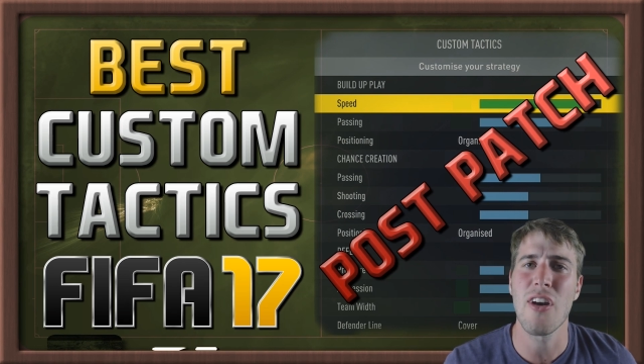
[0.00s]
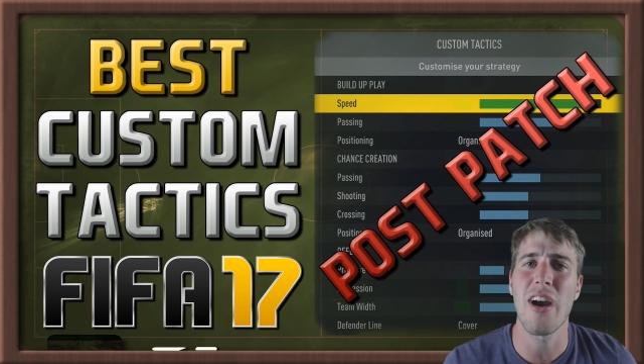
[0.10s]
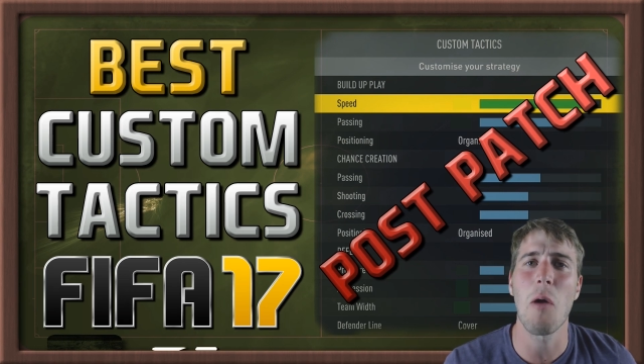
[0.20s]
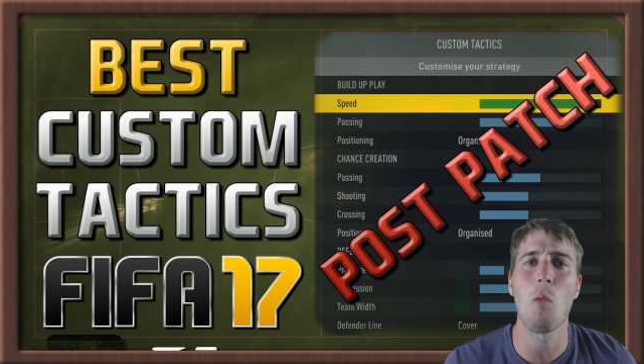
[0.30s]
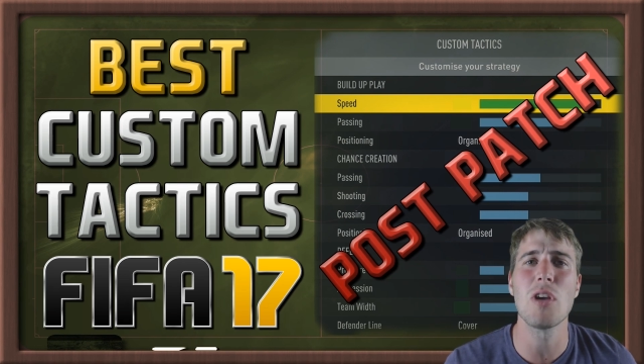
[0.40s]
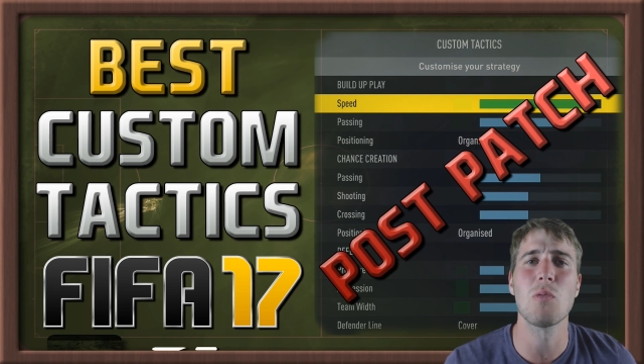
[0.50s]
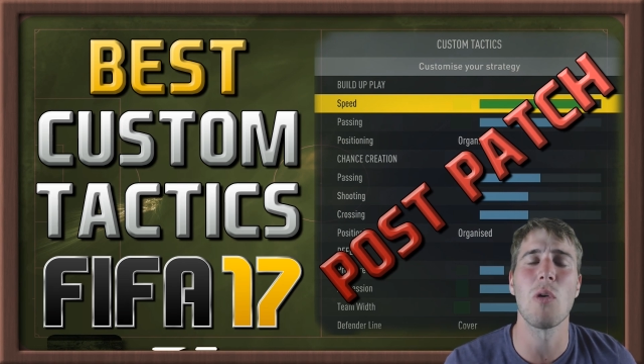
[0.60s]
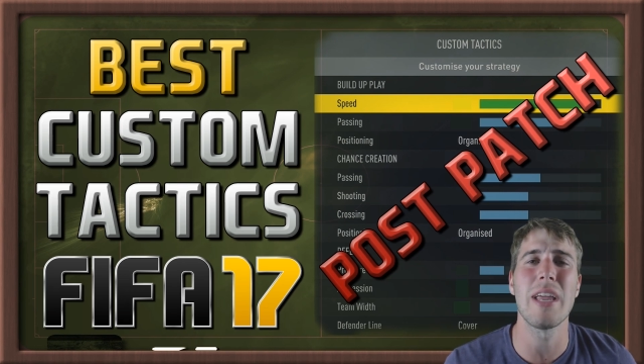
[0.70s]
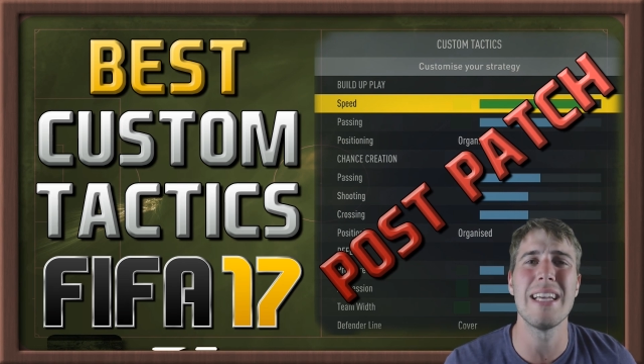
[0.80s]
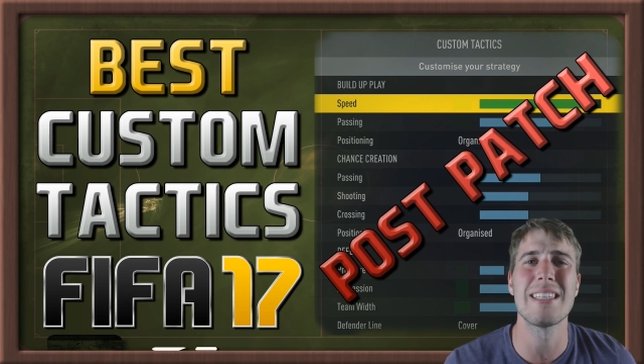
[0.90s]
Figure out
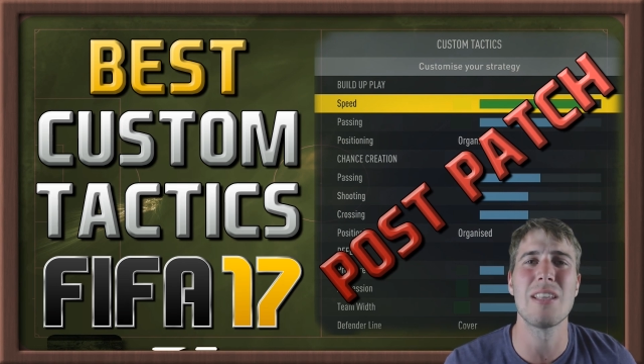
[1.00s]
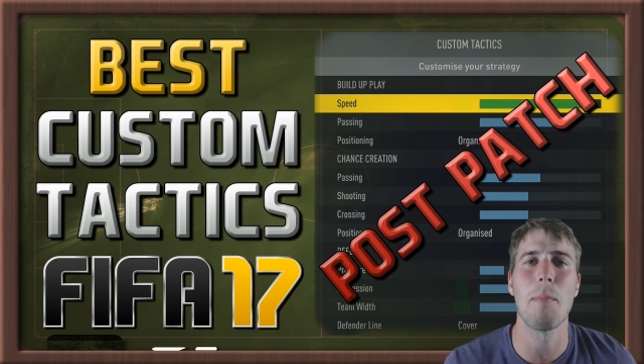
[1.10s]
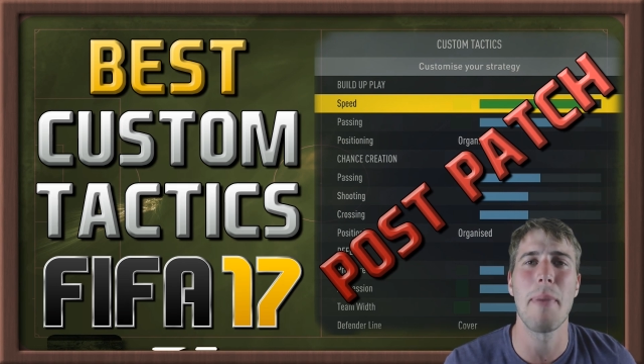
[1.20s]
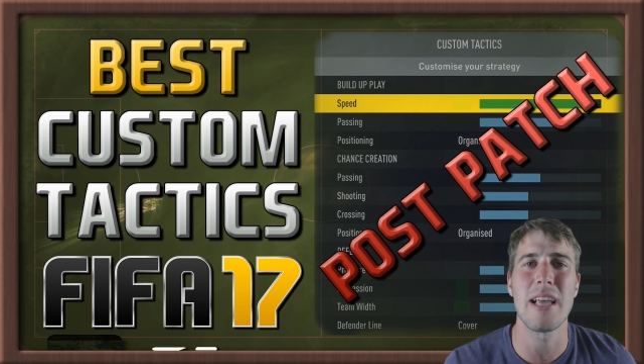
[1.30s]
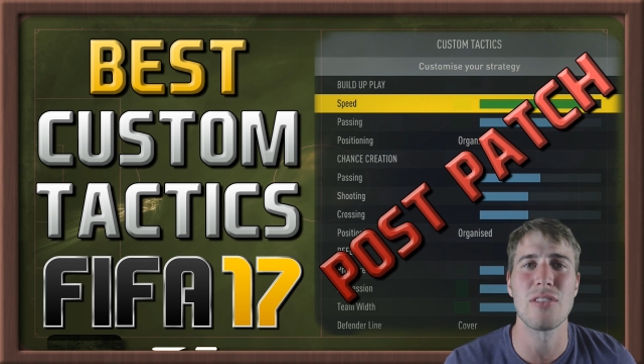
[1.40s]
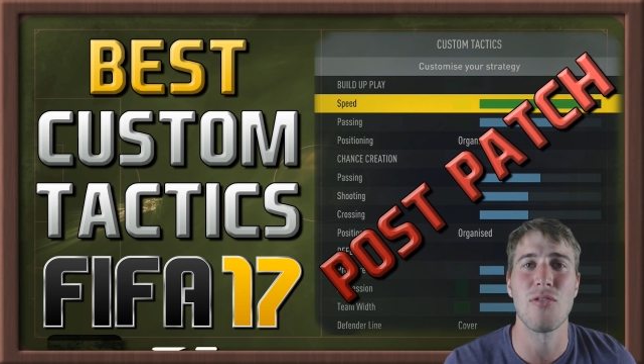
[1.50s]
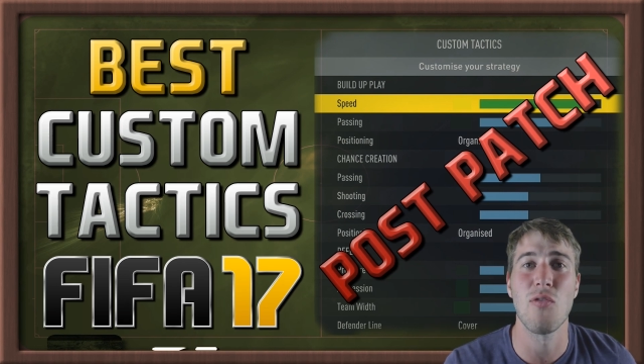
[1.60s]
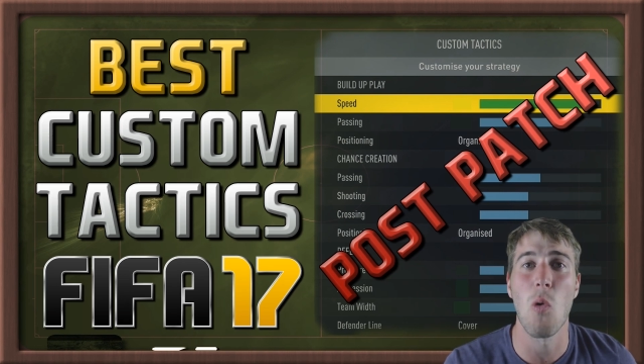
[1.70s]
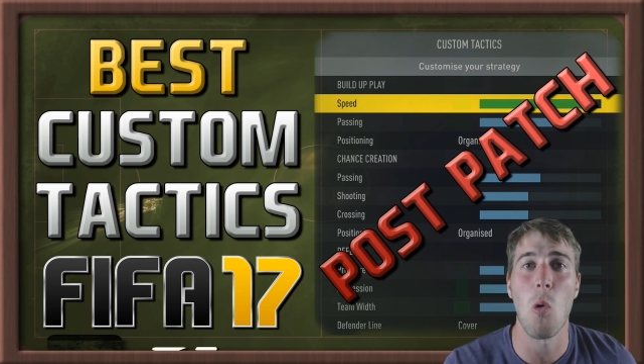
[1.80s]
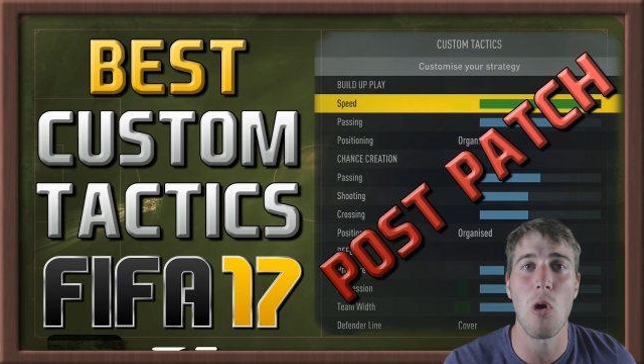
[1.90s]
which one is the
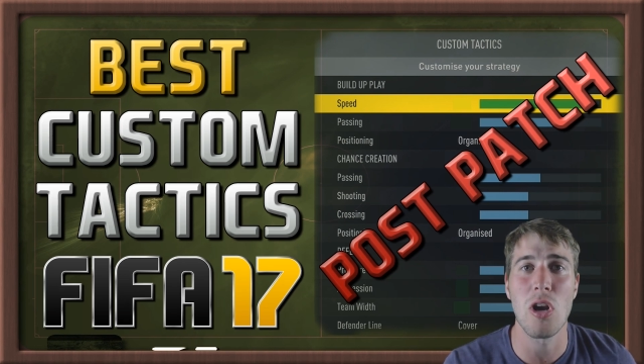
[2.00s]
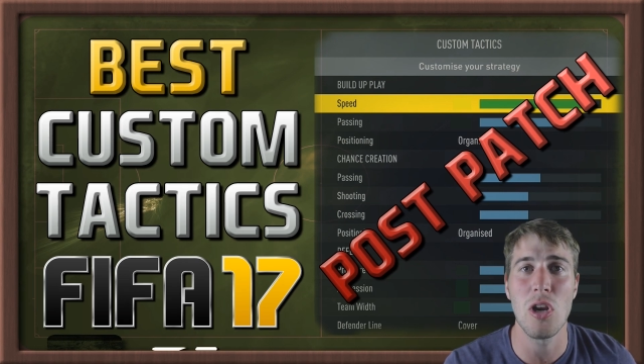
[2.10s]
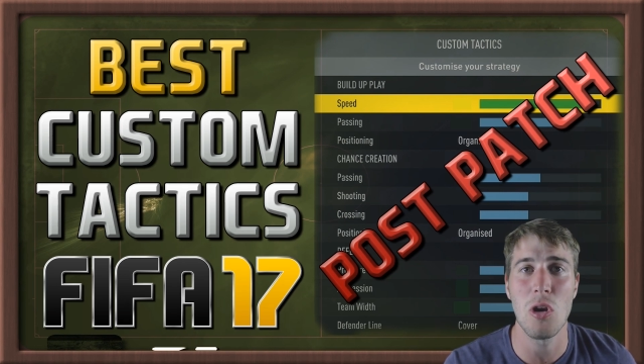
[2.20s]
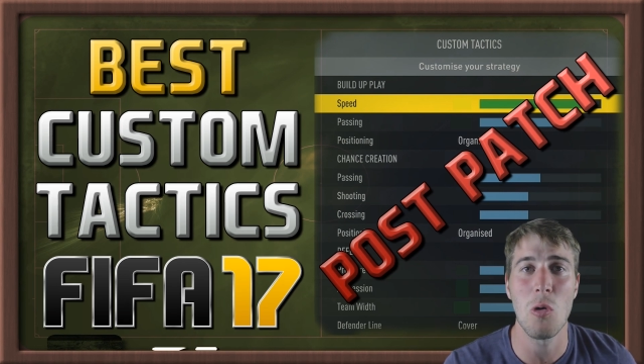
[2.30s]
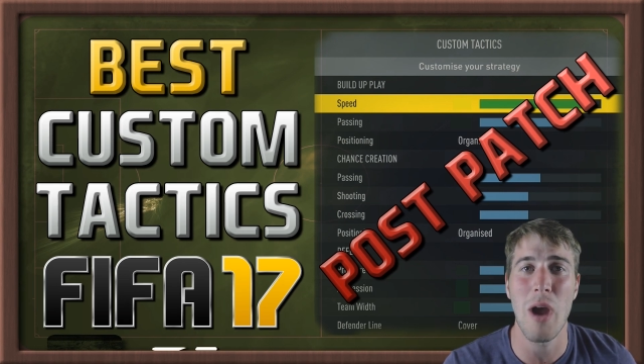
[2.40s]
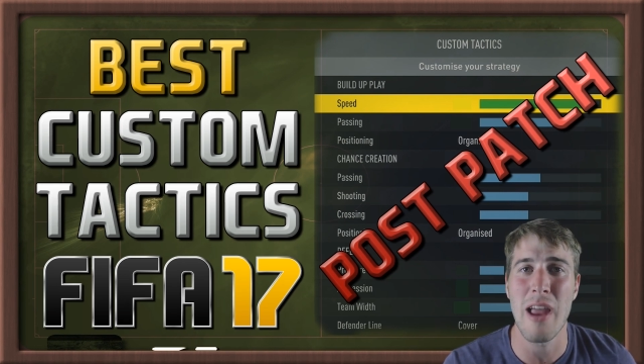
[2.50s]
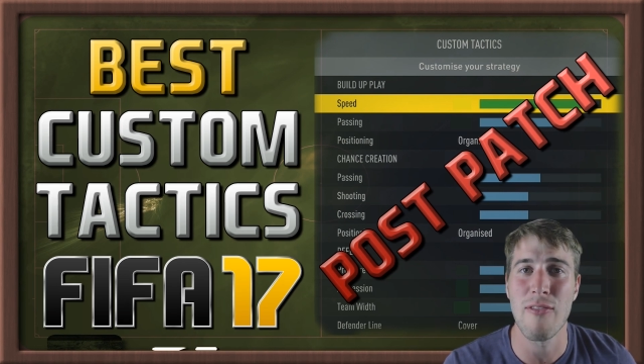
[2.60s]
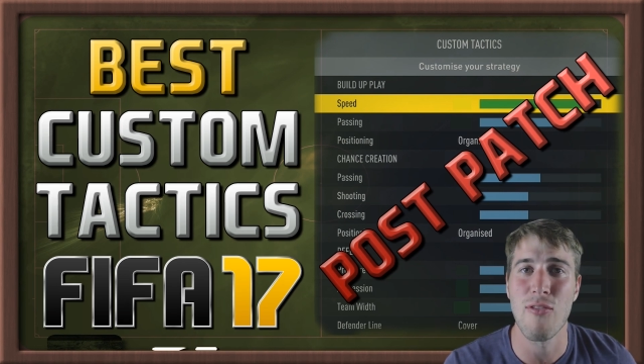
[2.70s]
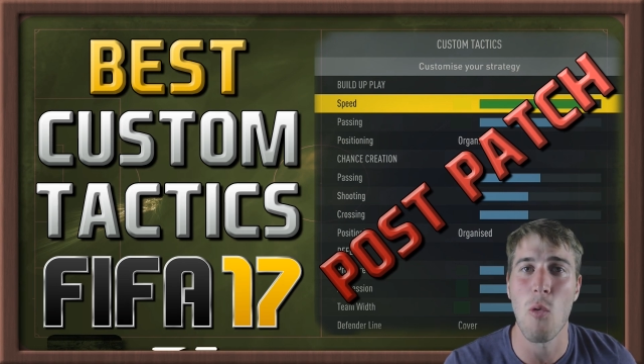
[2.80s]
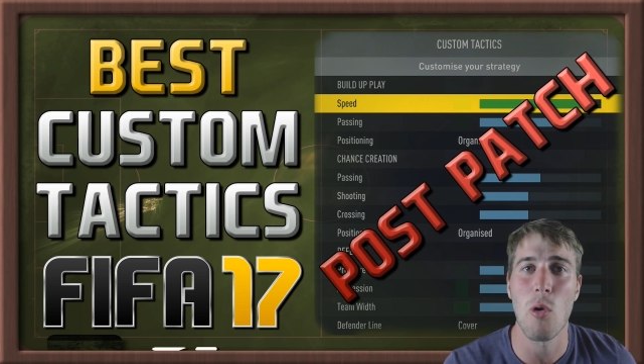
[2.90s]
best for you
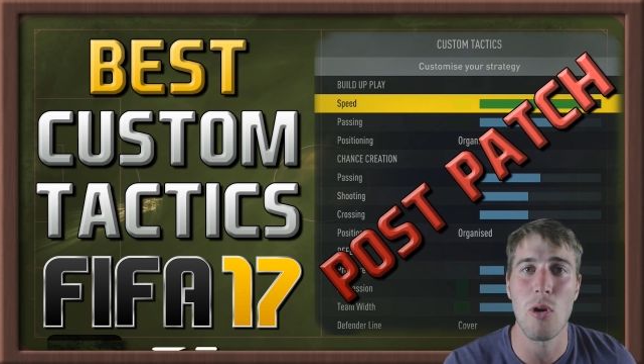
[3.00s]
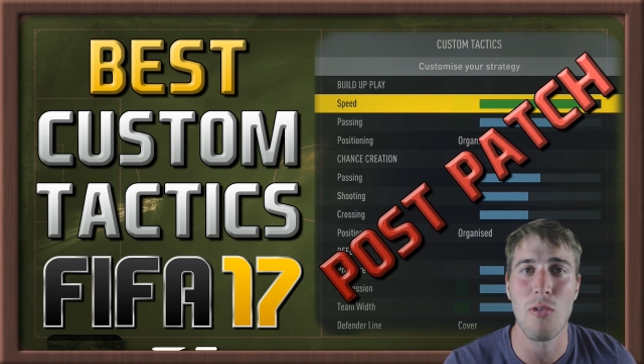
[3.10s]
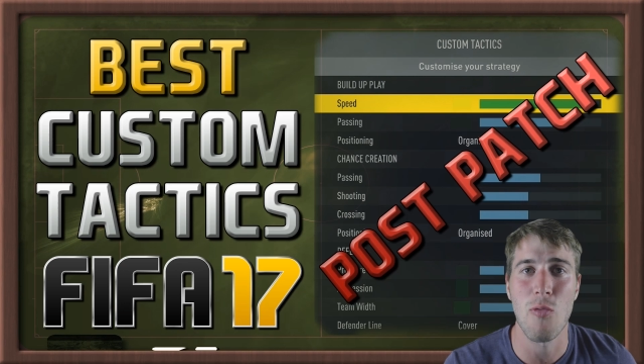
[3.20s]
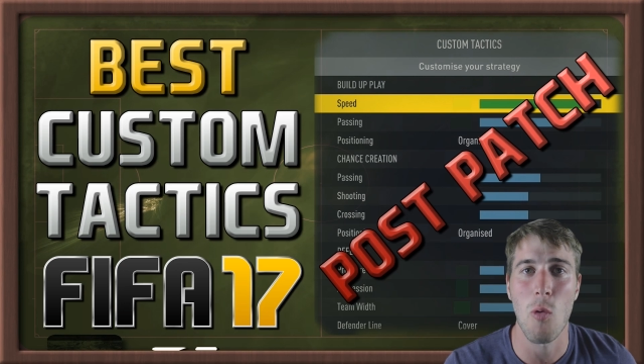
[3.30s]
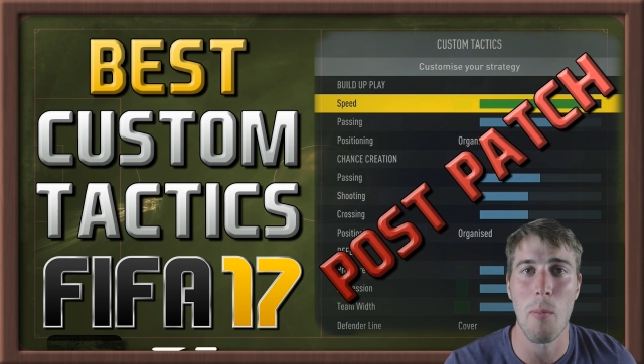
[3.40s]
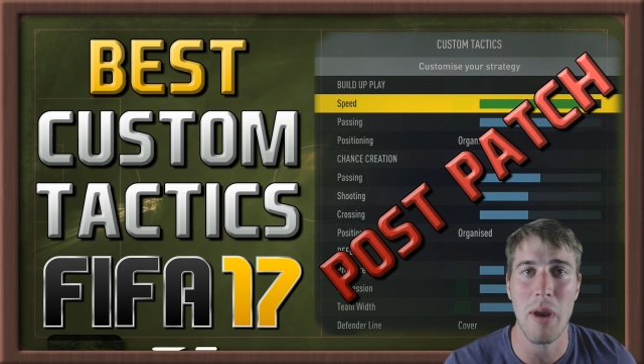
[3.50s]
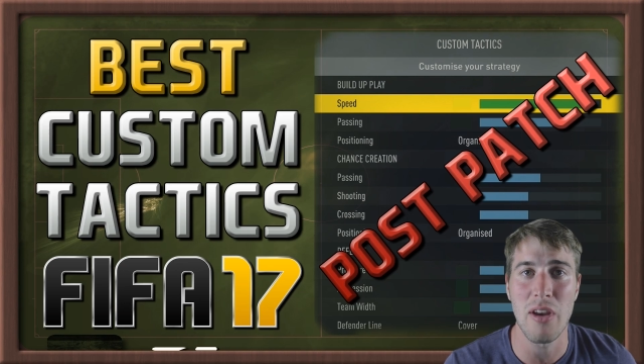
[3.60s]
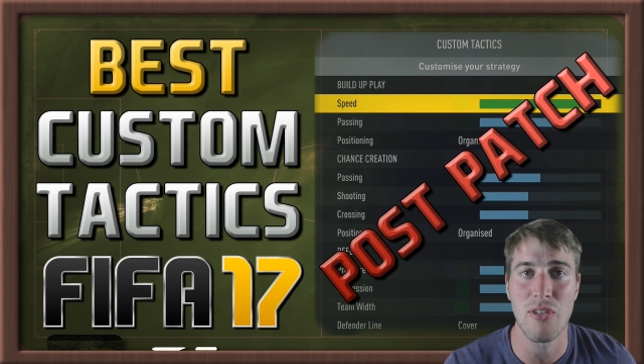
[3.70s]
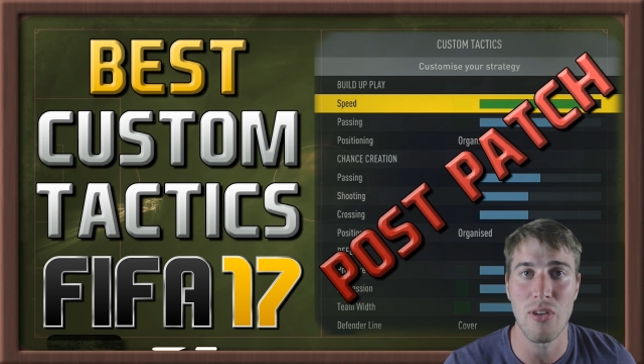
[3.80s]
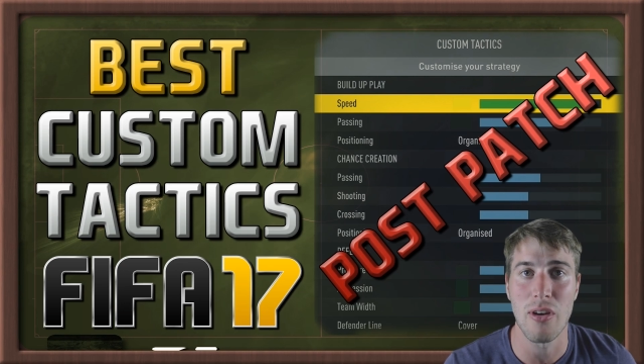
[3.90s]
and for your
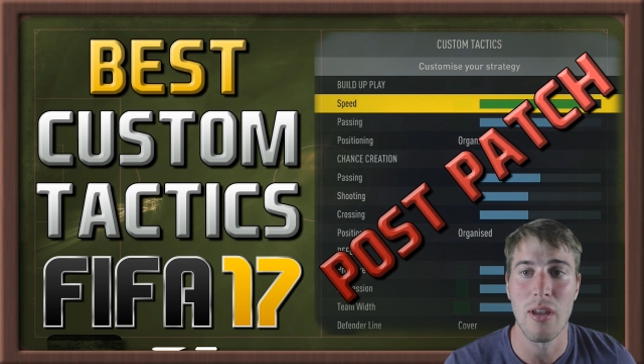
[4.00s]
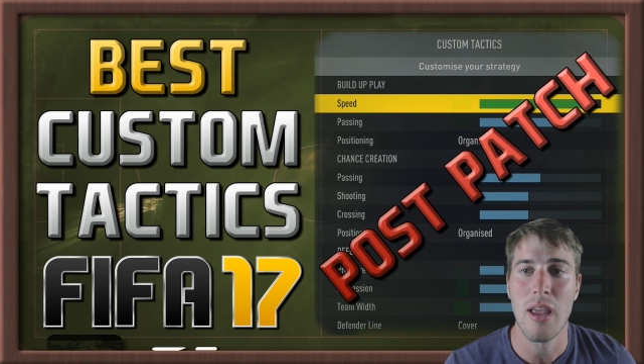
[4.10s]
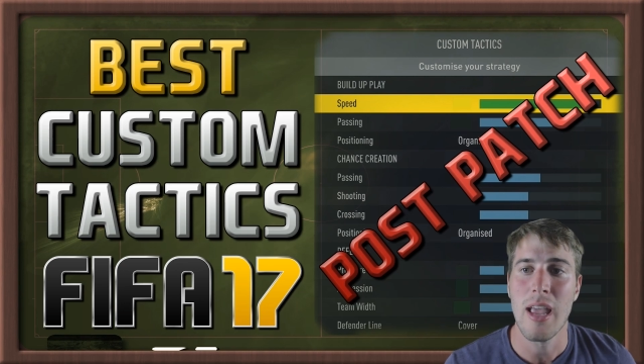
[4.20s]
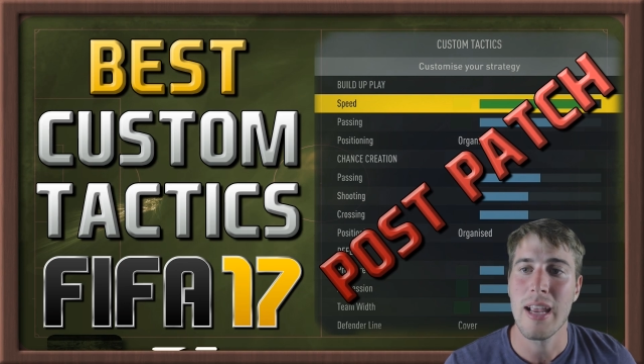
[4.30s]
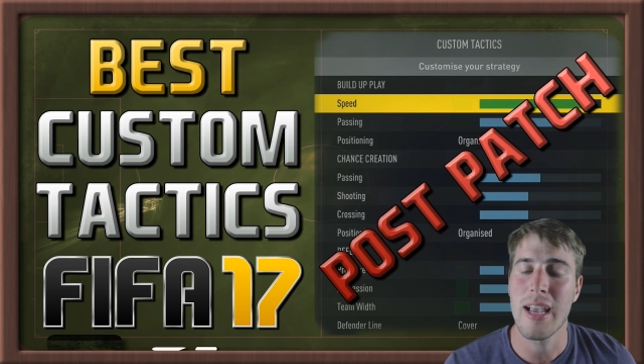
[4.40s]
formation.